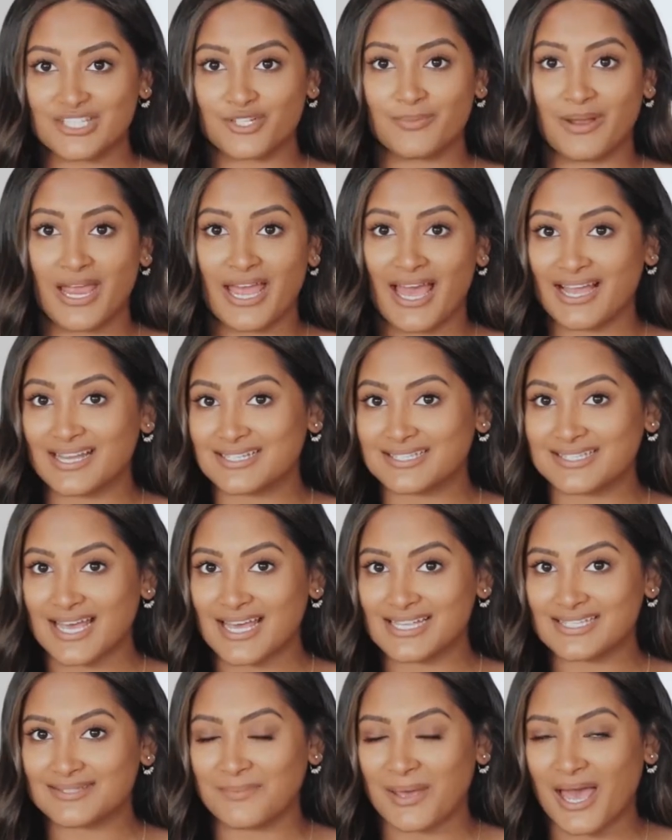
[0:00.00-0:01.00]
to my
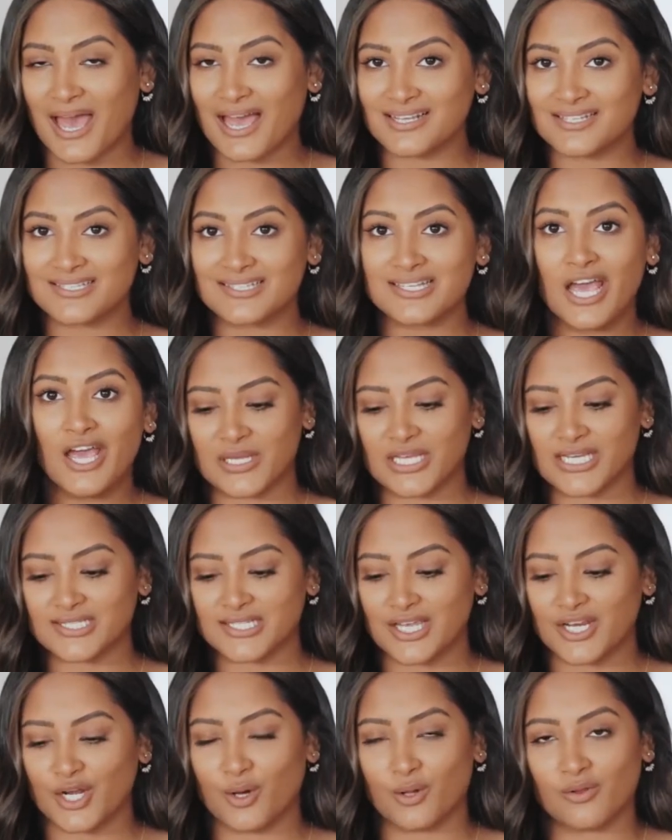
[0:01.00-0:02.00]
XS Max because
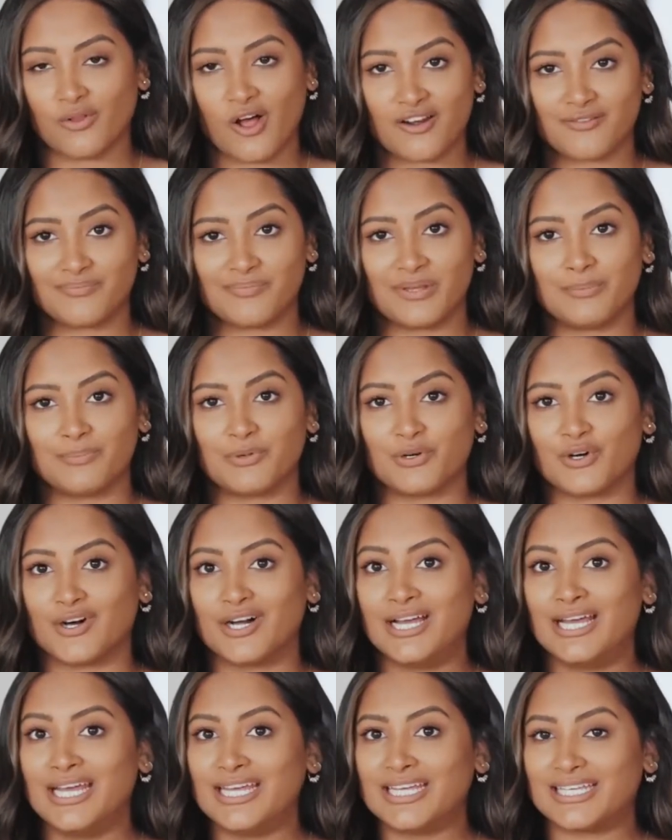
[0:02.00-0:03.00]
I know a lot of people